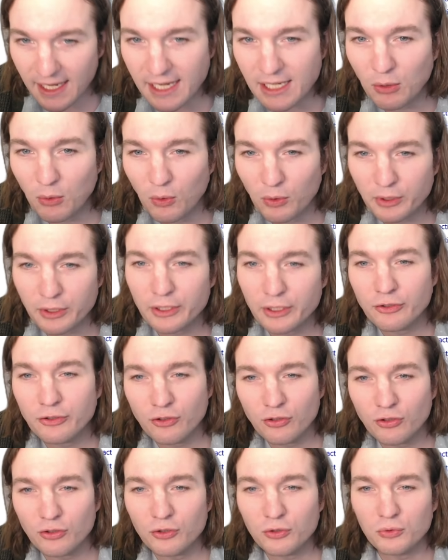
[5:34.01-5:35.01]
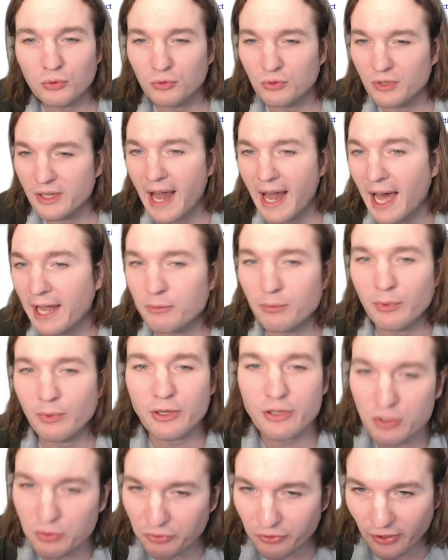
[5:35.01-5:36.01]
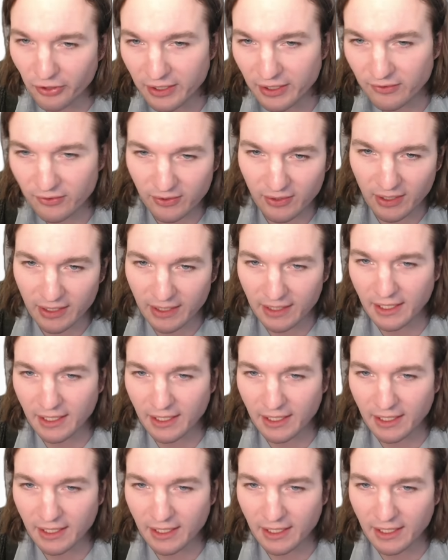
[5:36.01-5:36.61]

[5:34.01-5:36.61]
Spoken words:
in order to not reduce it.